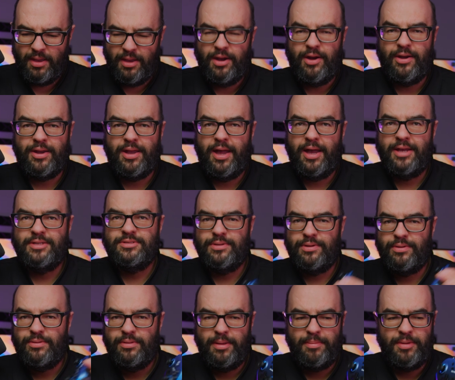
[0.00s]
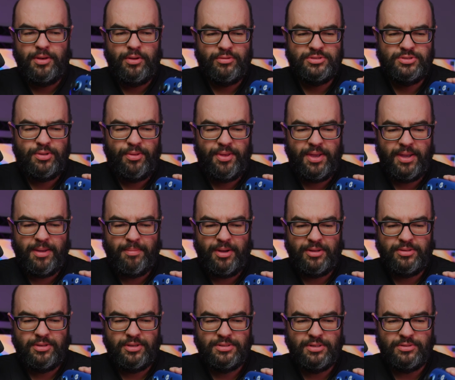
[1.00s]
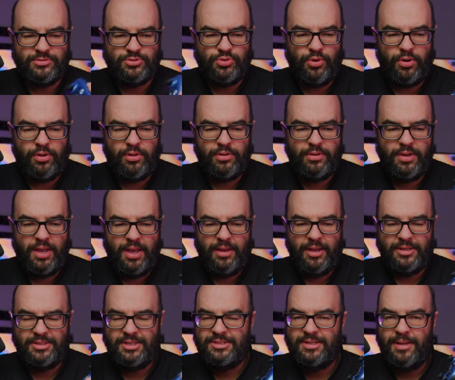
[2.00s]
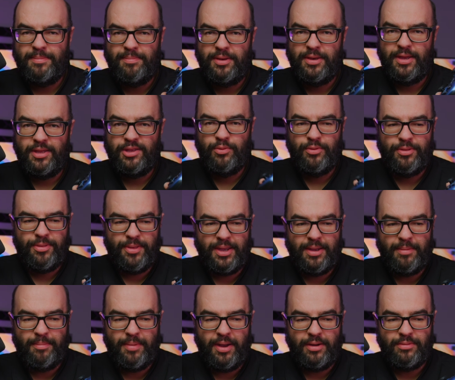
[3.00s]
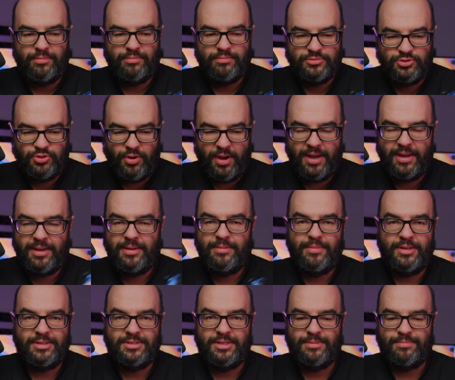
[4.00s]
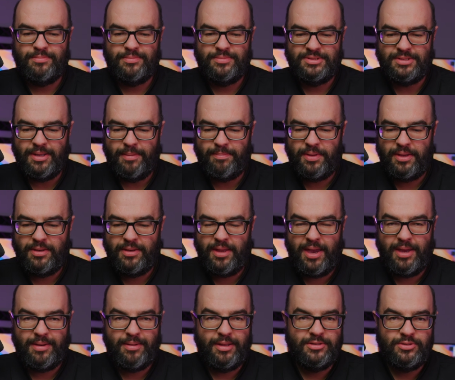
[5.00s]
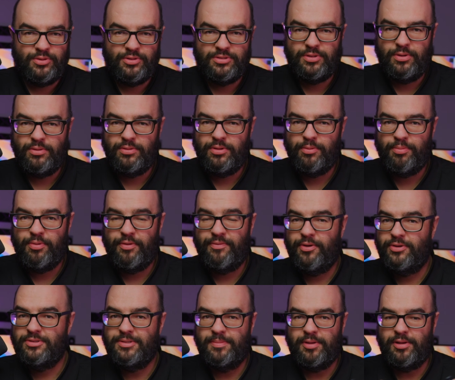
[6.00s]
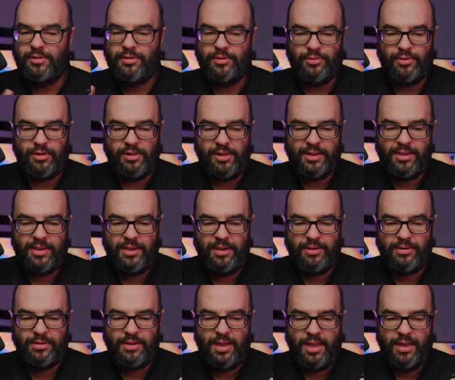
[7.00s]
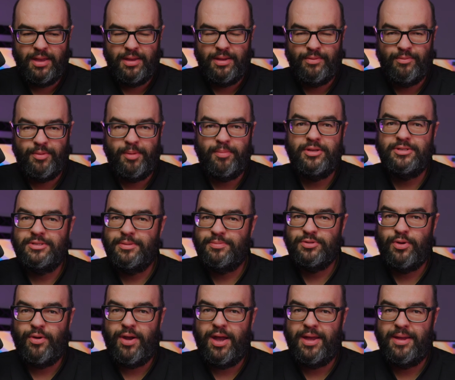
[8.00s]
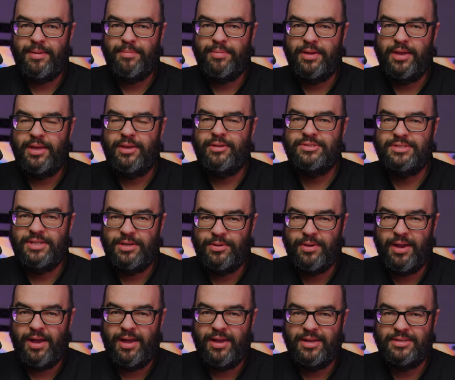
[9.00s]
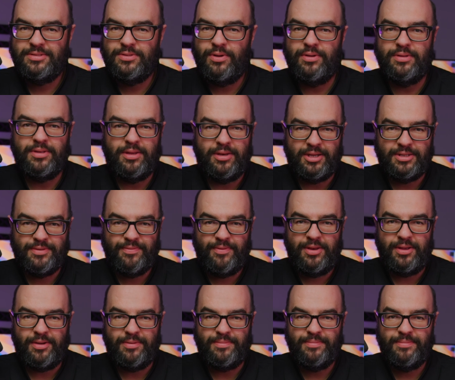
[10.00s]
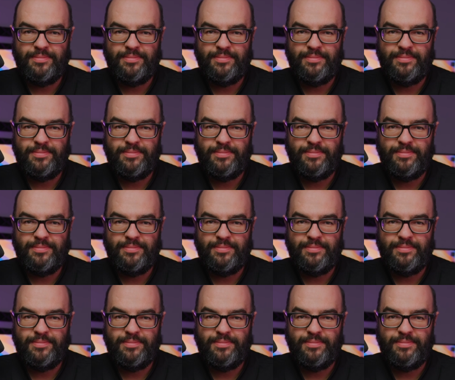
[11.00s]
All right, guys, so let me know what you think about this controller. Is this something that you would think about trying? Is it something that interests you? Do you prefer something a little clickier? Remember to subscribe, and I'll see you guys on the next video.